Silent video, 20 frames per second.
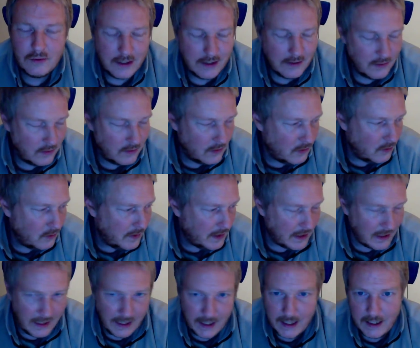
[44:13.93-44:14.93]
I don't know,
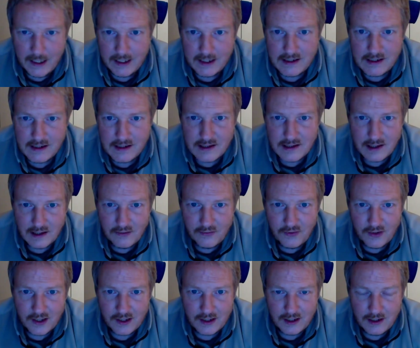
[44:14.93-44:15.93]
mechanics and stuff
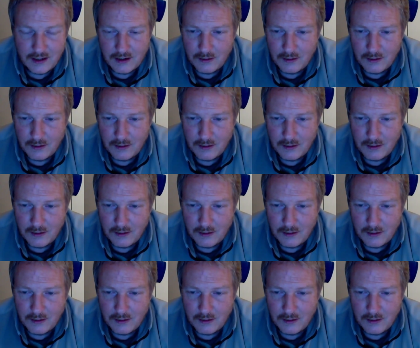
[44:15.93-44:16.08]
like that.